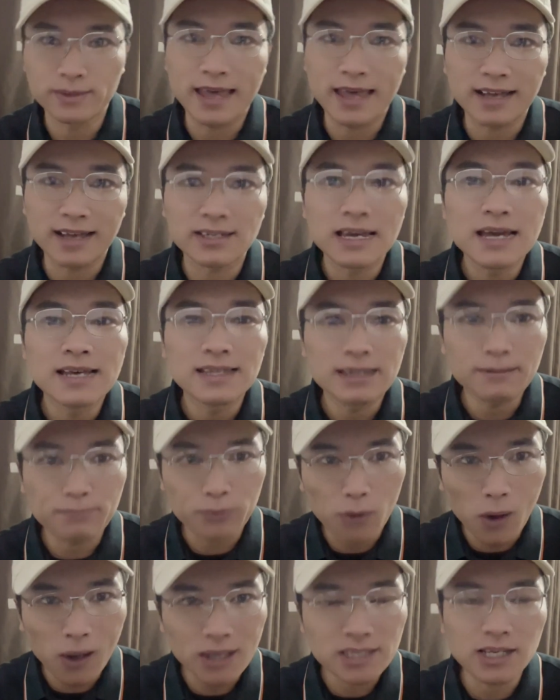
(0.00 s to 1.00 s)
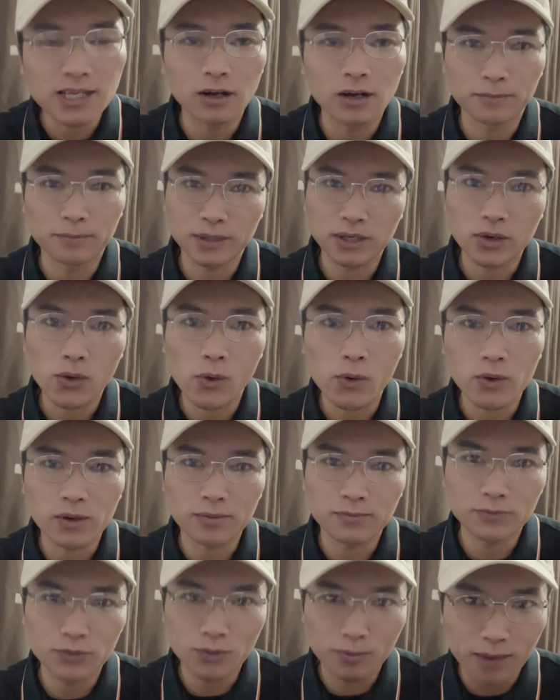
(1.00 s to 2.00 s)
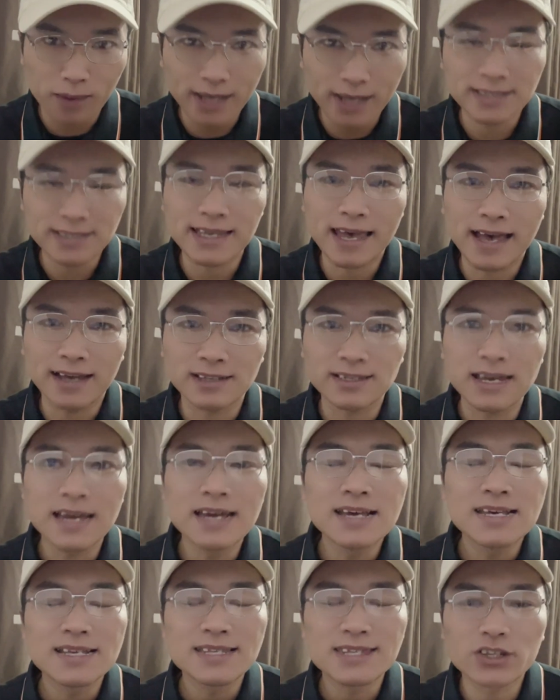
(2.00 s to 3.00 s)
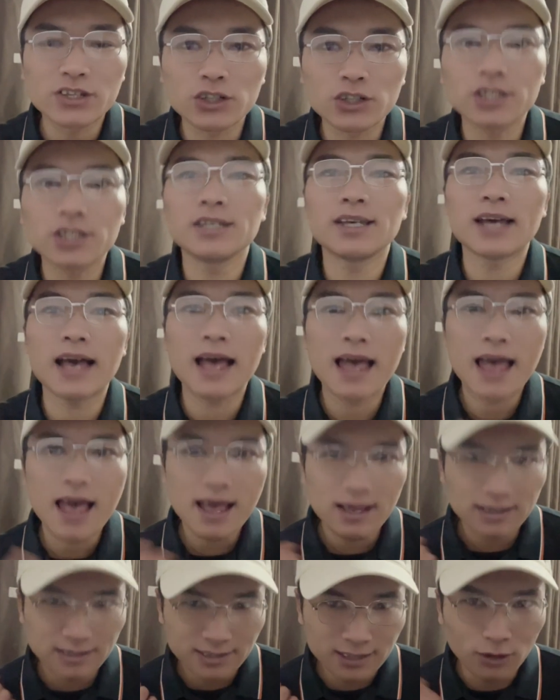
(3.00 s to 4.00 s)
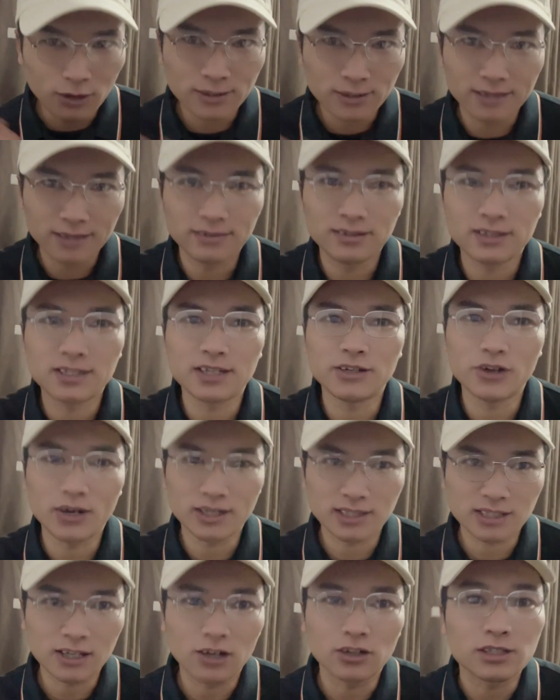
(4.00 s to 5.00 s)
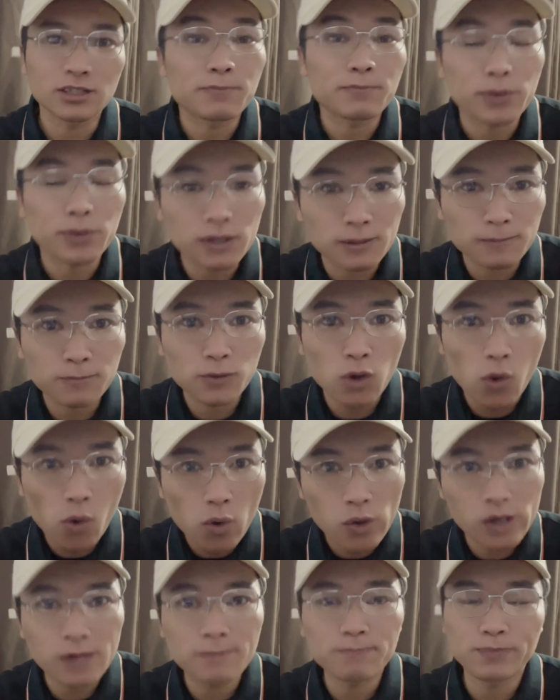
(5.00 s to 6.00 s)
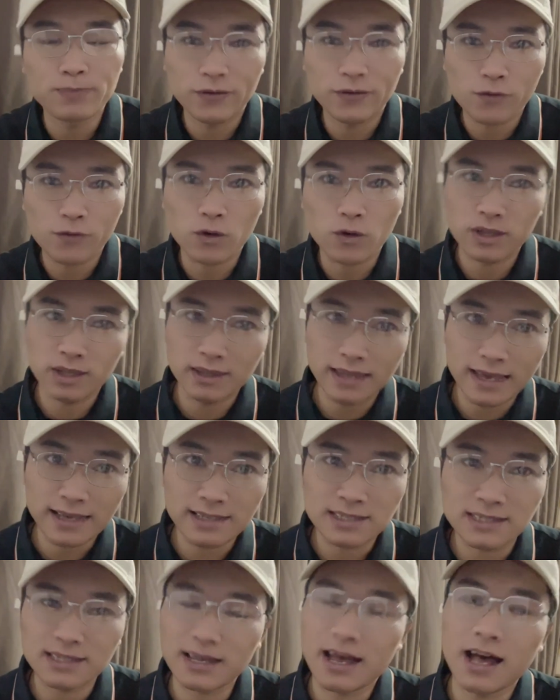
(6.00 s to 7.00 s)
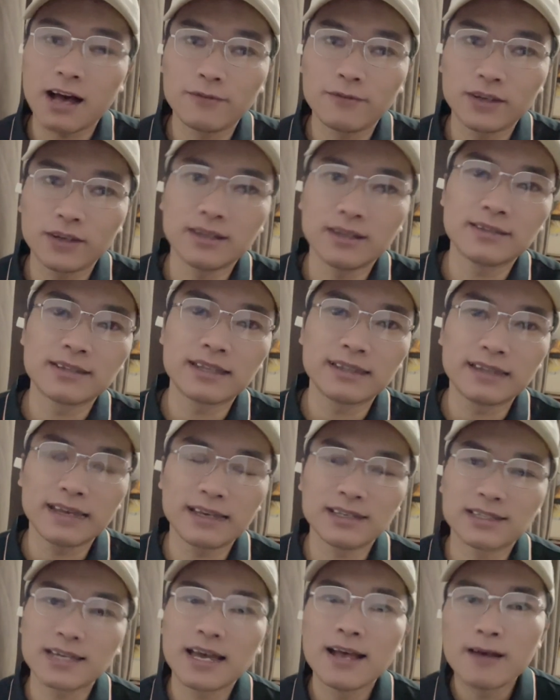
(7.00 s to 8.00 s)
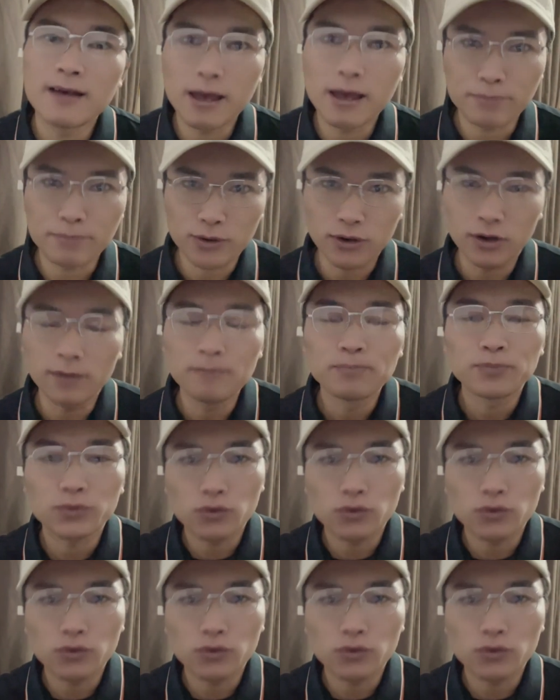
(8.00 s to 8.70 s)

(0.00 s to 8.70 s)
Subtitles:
that the price of Bitcoin remains at $1,000 US per coin before the next halving in the late April